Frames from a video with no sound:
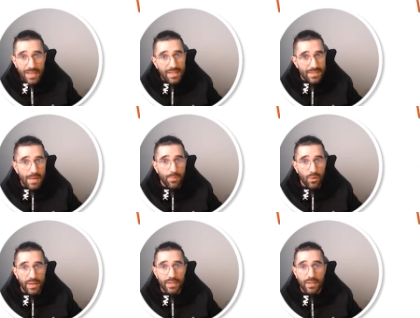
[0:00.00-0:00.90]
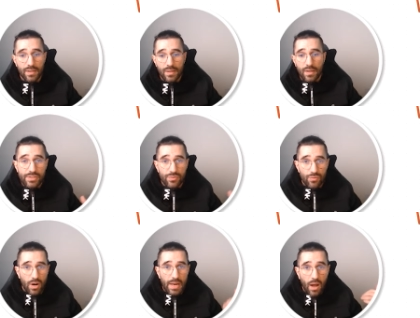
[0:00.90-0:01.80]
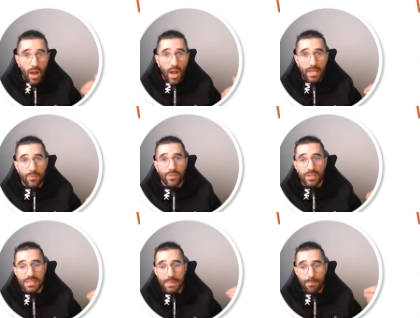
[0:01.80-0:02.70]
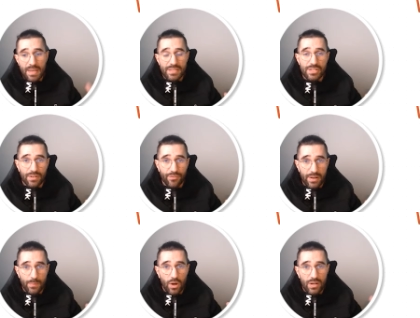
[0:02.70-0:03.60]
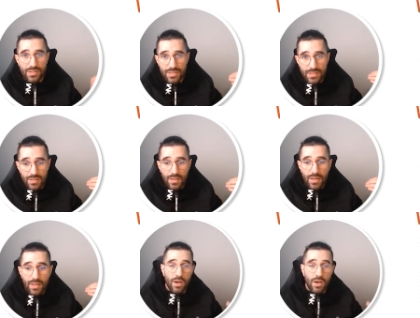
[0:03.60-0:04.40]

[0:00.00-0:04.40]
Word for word: To even get to that point, you need to write high converting messaging frameworks